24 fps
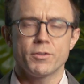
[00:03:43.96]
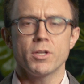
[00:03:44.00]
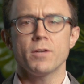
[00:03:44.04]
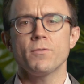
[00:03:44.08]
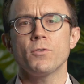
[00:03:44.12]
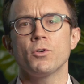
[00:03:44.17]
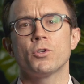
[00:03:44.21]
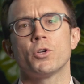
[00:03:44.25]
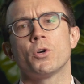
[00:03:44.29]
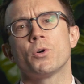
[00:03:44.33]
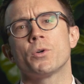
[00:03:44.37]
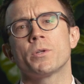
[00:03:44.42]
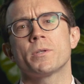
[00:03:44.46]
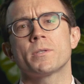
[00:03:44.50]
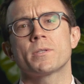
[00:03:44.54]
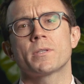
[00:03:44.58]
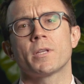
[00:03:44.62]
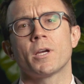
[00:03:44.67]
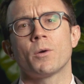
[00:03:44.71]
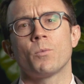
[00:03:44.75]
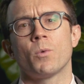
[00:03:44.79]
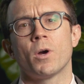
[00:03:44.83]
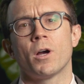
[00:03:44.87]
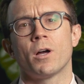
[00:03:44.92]
you ever noticed
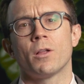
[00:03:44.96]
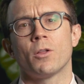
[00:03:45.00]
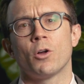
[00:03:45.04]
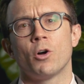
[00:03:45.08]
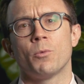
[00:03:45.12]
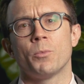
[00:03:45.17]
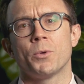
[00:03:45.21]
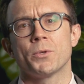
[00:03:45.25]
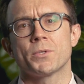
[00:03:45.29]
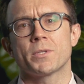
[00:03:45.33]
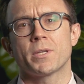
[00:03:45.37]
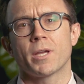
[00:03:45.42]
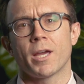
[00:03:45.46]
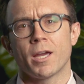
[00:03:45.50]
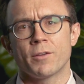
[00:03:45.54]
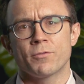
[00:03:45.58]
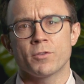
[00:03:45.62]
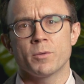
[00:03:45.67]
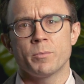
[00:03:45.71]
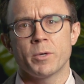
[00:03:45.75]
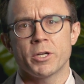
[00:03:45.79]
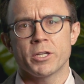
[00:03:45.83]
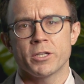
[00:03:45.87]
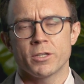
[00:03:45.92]
that while almost
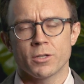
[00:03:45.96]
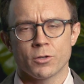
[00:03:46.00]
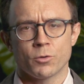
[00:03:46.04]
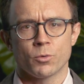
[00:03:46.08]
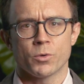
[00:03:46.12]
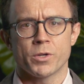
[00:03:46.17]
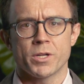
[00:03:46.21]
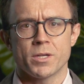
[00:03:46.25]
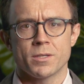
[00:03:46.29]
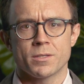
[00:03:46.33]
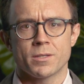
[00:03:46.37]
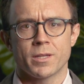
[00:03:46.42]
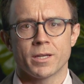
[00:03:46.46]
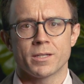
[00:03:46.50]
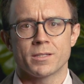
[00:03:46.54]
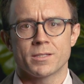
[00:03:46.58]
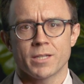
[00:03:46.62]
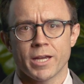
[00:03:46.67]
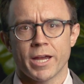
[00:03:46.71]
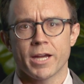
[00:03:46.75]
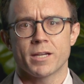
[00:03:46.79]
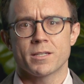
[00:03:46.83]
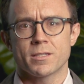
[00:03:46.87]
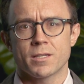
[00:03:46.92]
everybody agrees that
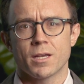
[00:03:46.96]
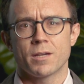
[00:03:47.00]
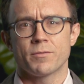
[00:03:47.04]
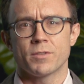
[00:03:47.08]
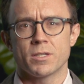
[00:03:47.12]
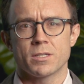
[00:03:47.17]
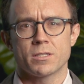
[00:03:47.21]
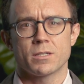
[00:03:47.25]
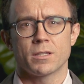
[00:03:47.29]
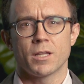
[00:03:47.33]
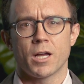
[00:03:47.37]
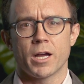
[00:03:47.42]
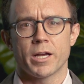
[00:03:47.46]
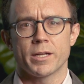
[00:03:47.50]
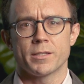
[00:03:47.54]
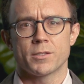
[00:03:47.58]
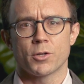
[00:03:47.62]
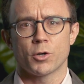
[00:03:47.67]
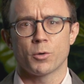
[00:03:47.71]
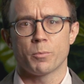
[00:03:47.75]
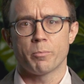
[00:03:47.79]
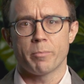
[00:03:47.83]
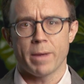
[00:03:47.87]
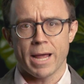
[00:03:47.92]
text-heavy slides
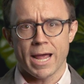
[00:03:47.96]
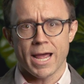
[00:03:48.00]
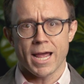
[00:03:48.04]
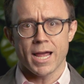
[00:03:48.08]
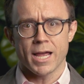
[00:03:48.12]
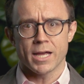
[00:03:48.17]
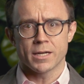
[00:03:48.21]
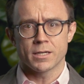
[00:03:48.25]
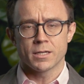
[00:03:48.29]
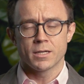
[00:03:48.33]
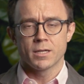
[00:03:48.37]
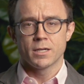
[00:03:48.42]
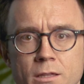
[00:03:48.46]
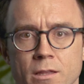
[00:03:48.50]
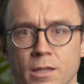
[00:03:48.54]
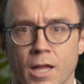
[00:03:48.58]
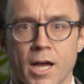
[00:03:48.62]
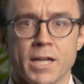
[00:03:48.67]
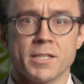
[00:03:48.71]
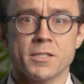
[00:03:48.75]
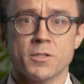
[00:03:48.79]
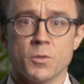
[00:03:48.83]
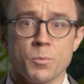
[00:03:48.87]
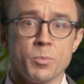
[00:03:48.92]
are bad,
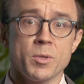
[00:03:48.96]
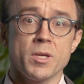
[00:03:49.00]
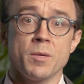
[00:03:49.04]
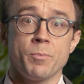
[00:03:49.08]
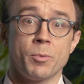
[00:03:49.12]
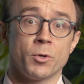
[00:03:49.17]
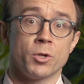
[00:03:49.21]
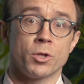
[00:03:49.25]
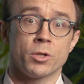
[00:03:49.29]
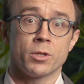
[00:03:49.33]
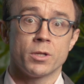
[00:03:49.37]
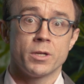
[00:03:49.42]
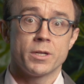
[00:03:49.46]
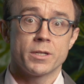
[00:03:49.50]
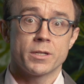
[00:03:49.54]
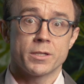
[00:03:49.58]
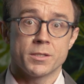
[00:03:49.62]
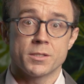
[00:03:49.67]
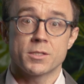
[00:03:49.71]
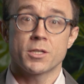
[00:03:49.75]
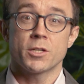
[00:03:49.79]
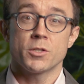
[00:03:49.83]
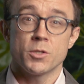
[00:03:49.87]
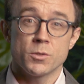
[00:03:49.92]
lots of people
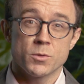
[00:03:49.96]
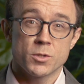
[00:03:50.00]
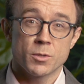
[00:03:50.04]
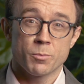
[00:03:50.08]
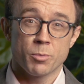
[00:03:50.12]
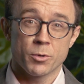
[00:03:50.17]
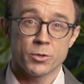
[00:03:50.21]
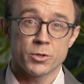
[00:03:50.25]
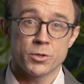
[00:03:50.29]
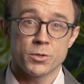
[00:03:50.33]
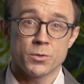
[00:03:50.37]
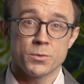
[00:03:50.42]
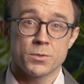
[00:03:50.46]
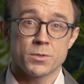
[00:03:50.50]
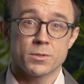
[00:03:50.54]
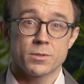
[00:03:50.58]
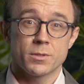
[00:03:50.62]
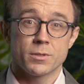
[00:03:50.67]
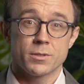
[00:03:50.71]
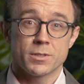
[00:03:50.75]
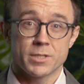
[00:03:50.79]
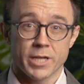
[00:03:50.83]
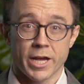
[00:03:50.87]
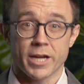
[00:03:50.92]
continue to produce
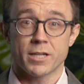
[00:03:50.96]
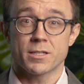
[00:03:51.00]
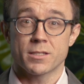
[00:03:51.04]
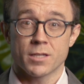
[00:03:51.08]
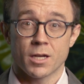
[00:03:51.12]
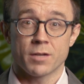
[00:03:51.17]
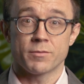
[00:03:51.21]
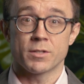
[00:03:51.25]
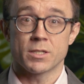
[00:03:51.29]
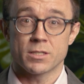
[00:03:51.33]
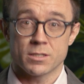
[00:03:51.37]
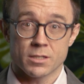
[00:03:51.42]
text-heavy